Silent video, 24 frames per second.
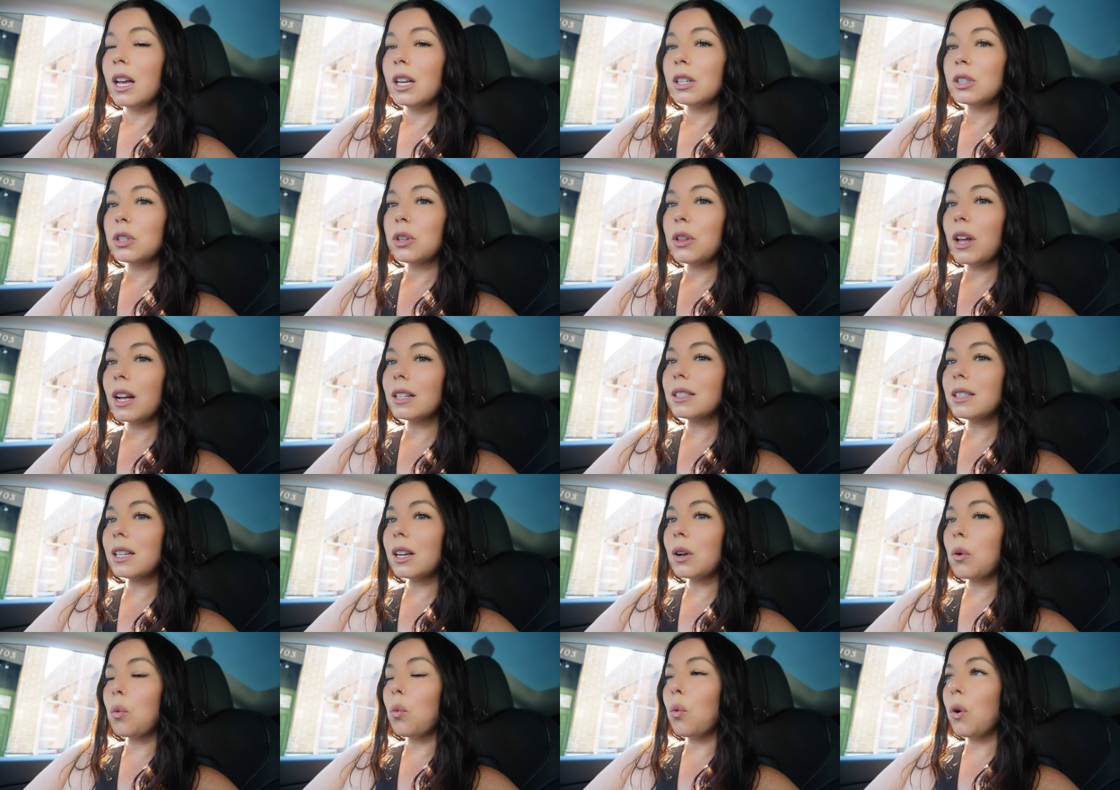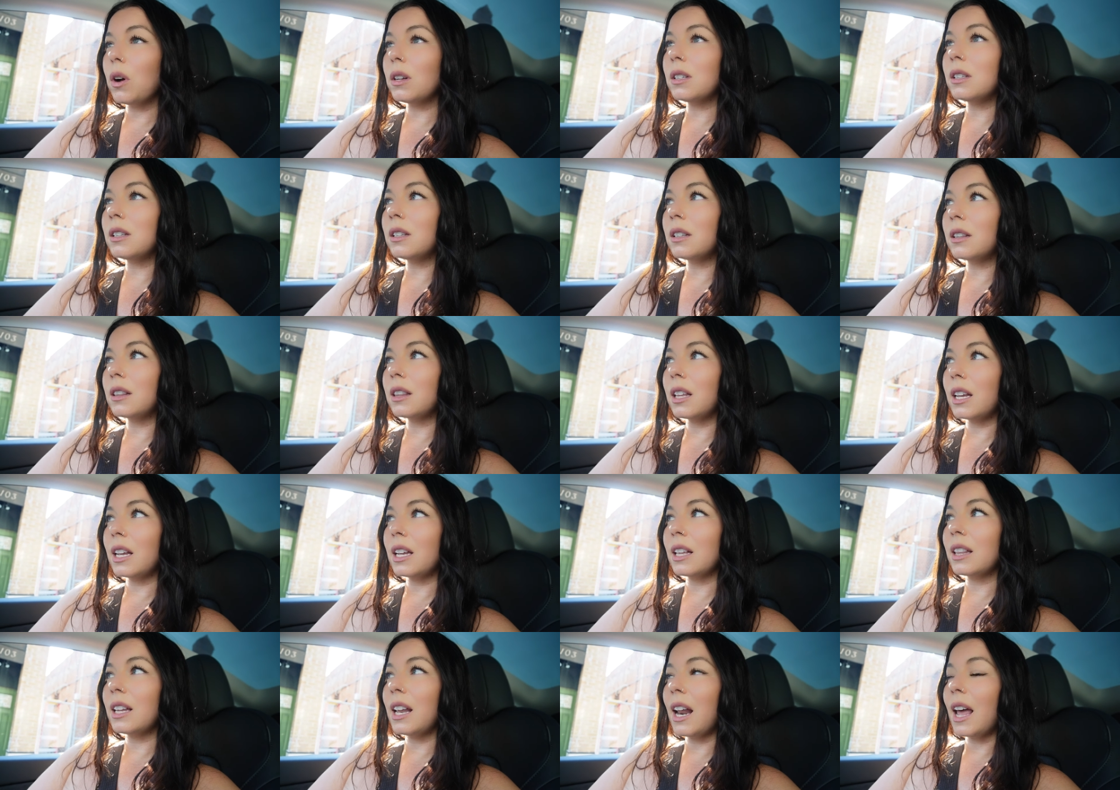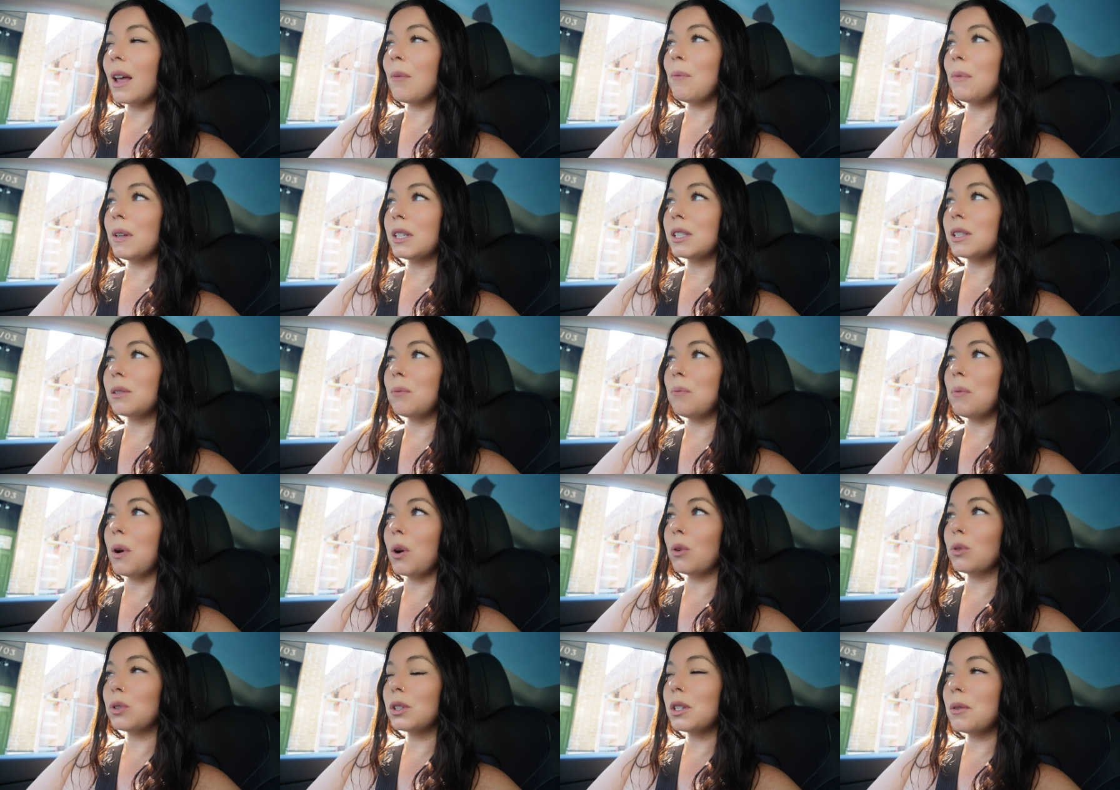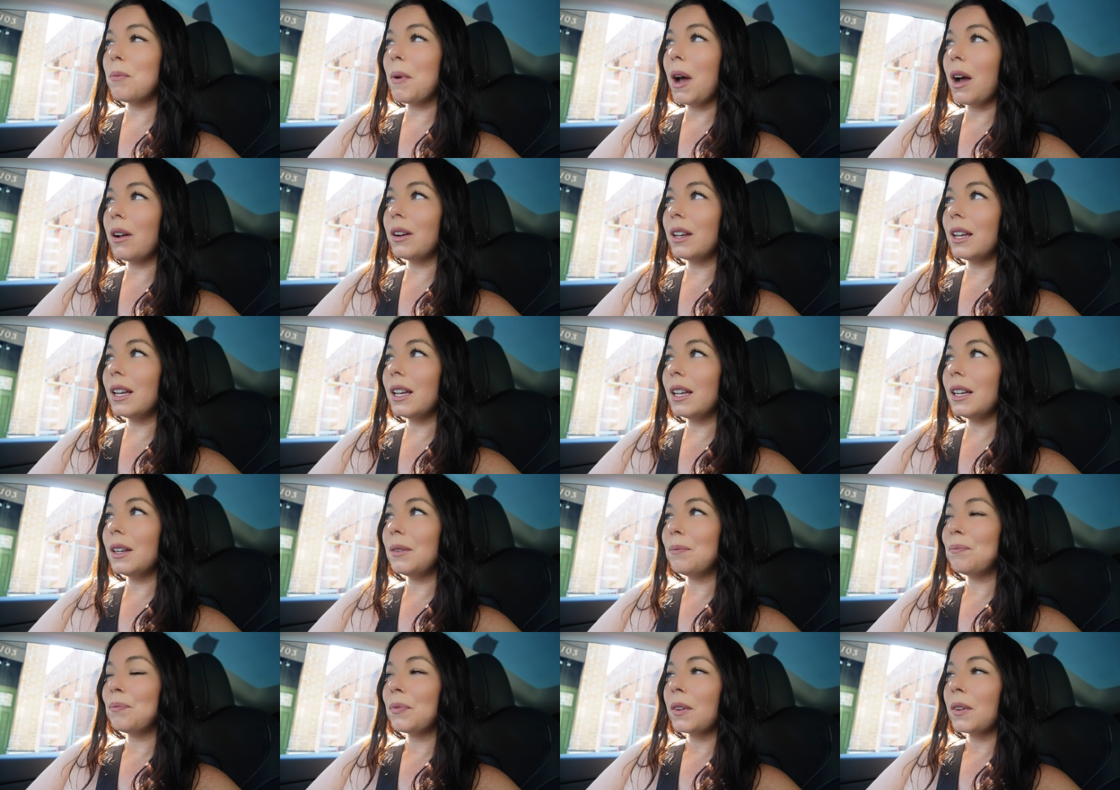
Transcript: So that's like one thing that I miss most about it.